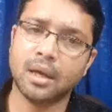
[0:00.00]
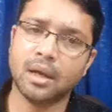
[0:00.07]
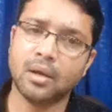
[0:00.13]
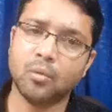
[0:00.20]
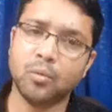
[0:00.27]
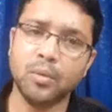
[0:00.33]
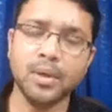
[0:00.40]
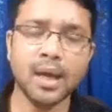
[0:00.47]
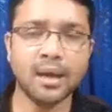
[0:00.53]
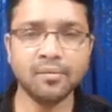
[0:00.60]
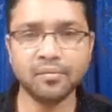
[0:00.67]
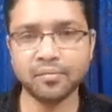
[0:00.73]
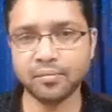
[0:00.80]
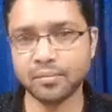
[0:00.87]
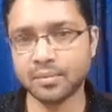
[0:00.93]
we
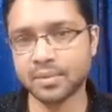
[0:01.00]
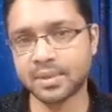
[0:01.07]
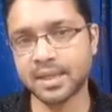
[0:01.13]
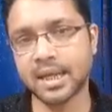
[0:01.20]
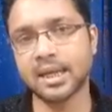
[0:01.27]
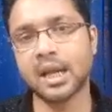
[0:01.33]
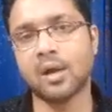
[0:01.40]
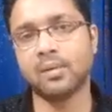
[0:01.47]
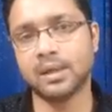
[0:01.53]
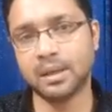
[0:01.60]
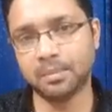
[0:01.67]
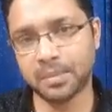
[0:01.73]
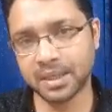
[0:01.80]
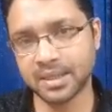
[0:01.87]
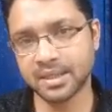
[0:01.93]
have sent our
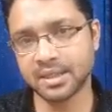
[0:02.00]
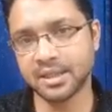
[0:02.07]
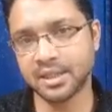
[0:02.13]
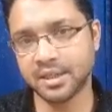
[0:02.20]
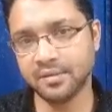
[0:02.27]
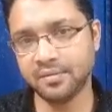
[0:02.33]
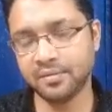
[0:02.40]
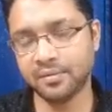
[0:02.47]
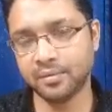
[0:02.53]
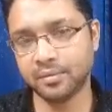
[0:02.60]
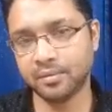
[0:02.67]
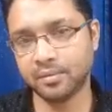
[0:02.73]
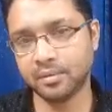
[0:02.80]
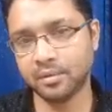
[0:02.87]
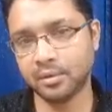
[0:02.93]
representative
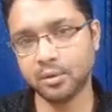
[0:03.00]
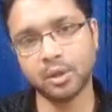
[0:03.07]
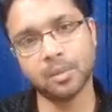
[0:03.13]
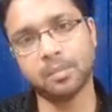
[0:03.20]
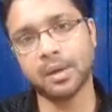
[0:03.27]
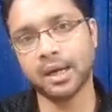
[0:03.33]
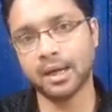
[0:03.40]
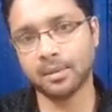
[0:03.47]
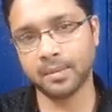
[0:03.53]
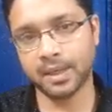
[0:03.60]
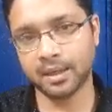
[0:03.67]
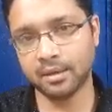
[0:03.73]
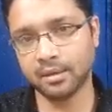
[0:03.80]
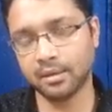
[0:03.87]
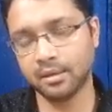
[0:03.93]
to the
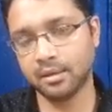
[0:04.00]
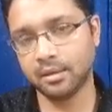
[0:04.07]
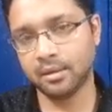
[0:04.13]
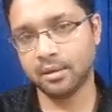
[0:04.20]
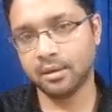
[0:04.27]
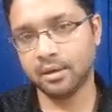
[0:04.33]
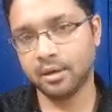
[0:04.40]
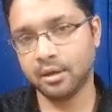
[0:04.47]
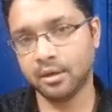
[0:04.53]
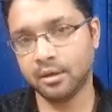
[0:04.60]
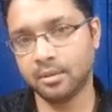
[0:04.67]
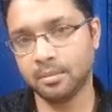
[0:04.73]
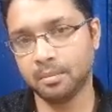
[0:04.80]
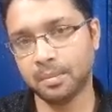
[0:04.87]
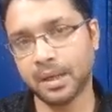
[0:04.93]
parliament,
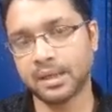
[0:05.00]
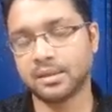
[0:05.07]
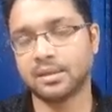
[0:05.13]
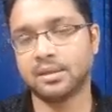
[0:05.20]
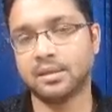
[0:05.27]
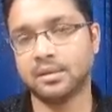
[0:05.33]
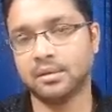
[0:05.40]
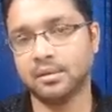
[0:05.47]
but